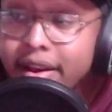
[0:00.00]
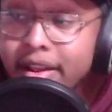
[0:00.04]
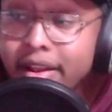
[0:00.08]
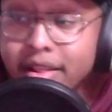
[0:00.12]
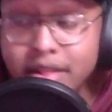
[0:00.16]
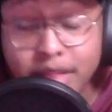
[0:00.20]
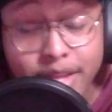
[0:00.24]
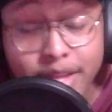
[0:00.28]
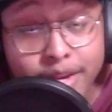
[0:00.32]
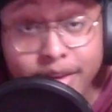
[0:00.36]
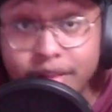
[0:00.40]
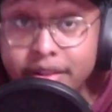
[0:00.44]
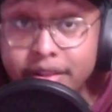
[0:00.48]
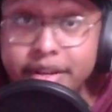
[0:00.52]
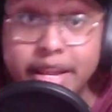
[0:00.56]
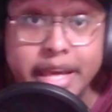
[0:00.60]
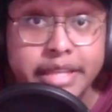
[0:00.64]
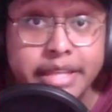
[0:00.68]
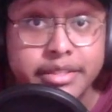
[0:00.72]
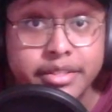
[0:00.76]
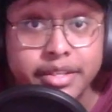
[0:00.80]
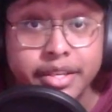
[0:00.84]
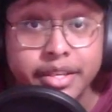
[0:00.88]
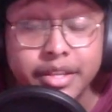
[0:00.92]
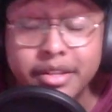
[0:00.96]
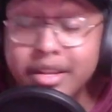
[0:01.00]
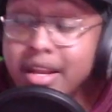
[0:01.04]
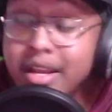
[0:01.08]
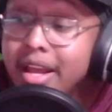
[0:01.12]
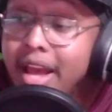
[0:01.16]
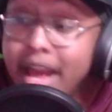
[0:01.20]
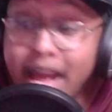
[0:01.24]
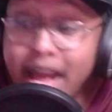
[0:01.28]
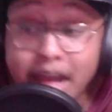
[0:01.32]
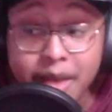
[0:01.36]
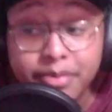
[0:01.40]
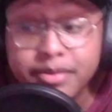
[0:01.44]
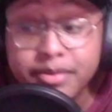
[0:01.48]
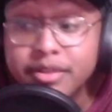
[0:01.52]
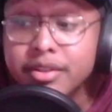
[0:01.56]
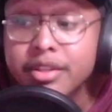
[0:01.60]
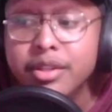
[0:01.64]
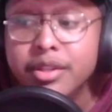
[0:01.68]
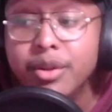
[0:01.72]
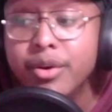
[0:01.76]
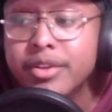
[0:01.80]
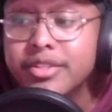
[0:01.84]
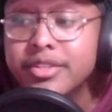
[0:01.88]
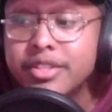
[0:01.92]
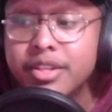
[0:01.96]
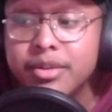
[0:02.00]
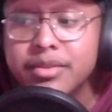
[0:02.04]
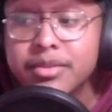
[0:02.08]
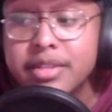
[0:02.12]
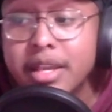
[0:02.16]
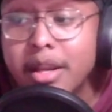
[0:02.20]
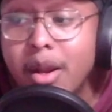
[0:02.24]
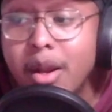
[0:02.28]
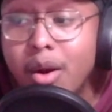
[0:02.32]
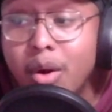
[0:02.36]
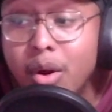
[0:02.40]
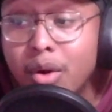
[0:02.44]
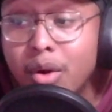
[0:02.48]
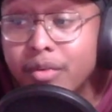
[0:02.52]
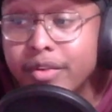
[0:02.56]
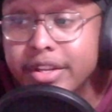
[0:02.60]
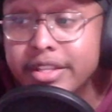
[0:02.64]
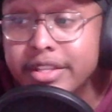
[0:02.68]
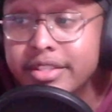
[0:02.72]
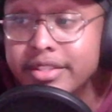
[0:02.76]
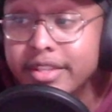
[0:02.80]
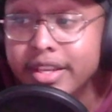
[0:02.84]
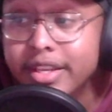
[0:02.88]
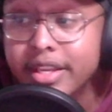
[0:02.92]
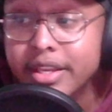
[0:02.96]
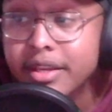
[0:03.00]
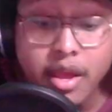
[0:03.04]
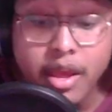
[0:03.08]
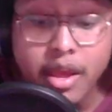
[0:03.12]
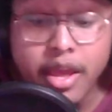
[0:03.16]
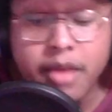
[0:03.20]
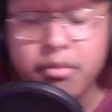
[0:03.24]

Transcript: Literally, that's it. Absolutely no excuse, like I already said.